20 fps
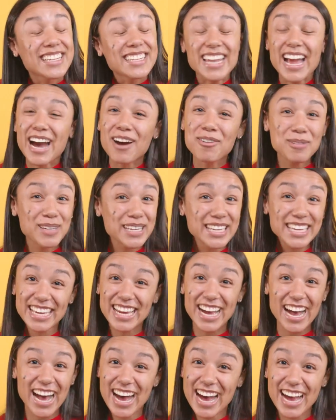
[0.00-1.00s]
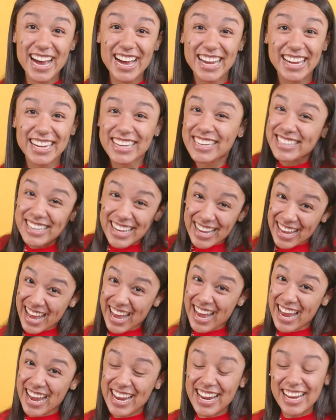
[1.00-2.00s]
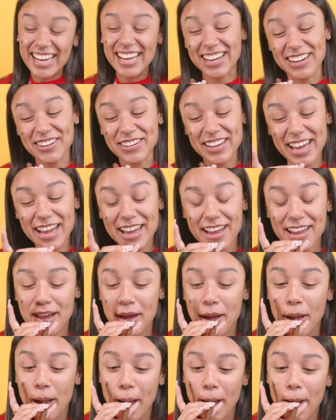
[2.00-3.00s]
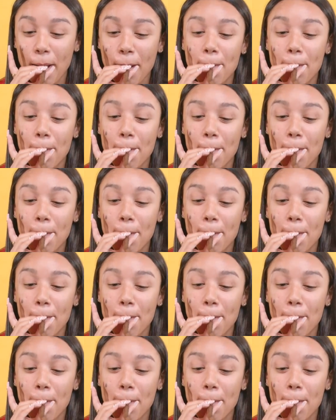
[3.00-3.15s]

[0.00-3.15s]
And now we get high. Hey, okay?